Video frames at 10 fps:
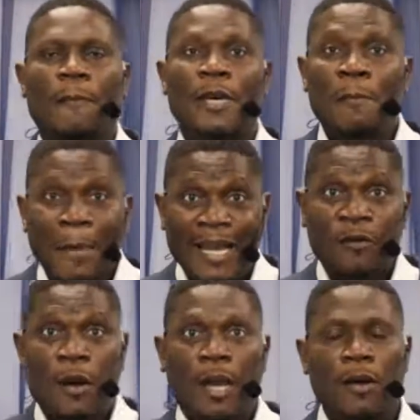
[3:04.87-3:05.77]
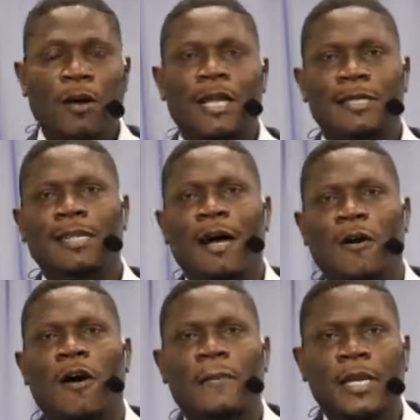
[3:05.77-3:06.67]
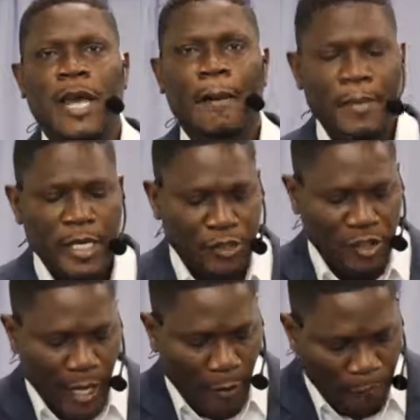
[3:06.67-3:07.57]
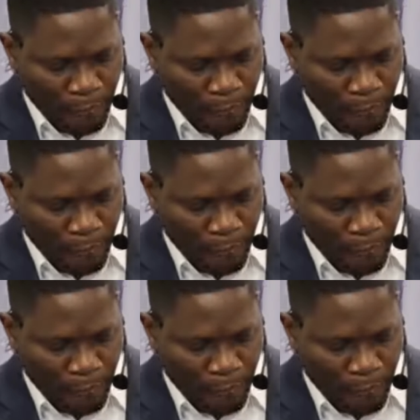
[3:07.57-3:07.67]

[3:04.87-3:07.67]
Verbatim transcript: Emmanuel, God has now come in their midst now.